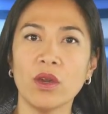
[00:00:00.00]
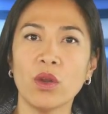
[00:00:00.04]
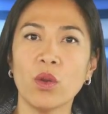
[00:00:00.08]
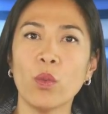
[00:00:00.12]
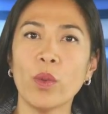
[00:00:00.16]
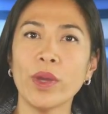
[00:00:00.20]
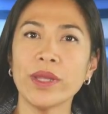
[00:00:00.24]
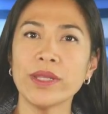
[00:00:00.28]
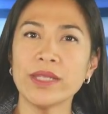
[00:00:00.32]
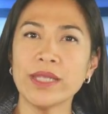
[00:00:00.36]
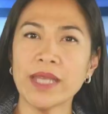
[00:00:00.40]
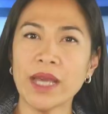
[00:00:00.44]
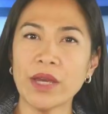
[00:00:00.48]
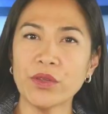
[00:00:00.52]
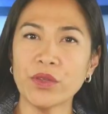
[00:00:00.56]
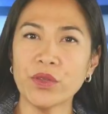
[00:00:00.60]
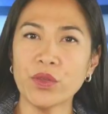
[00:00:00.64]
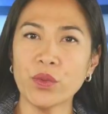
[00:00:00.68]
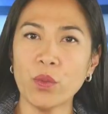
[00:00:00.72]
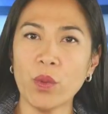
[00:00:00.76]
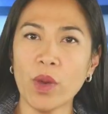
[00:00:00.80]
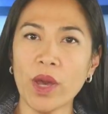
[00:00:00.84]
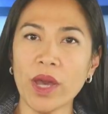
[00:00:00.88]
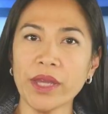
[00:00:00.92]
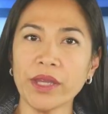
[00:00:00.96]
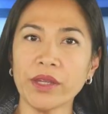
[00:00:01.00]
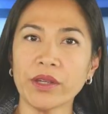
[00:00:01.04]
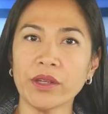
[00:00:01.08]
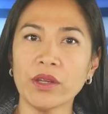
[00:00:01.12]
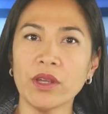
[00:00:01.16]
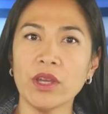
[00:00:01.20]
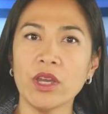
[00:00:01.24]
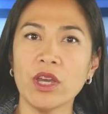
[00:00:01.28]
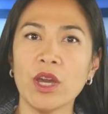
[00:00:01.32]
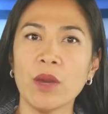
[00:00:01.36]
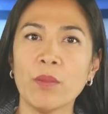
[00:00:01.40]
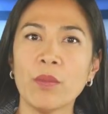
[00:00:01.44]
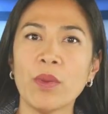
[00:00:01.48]
went down to the wire
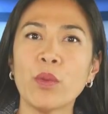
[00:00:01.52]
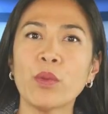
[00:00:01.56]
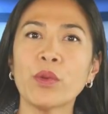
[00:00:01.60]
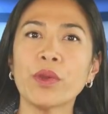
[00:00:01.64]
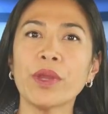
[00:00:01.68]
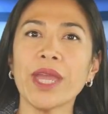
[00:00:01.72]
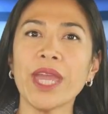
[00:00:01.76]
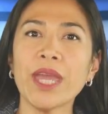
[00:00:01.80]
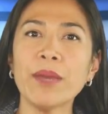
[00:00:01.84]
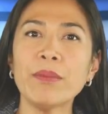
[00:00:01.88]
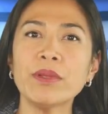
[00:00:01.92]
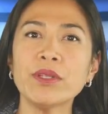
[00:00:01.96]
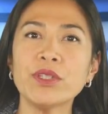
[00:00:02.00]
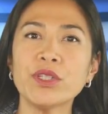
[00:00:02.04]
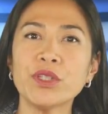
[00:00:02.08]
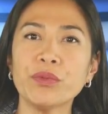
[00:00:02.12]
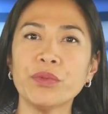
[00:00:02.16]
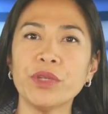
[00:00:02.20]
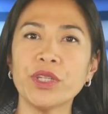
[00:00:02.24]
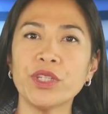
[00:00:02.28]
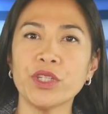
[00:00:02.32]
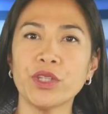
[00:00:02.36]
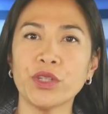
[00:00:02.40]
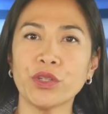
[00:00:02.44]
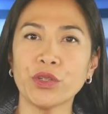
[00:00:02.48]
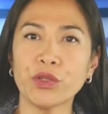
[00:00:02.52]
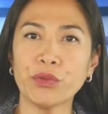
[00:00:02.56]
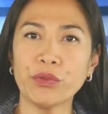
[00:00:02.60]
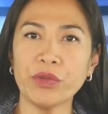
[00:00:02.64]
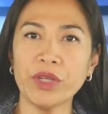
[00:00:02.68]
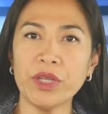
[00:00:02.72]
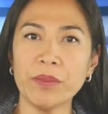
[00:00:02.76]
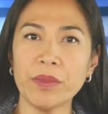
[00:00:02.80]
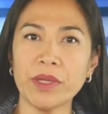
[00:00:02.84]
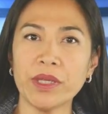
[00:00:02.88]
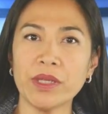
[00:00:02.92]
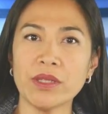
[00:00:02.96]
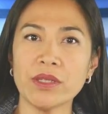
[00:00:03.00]
but were able to reach an
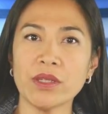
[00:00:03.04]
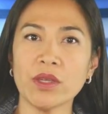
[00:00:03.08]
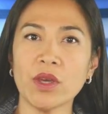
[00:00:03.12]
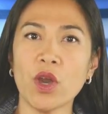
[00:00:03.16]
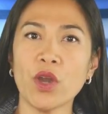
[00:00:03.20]
agreement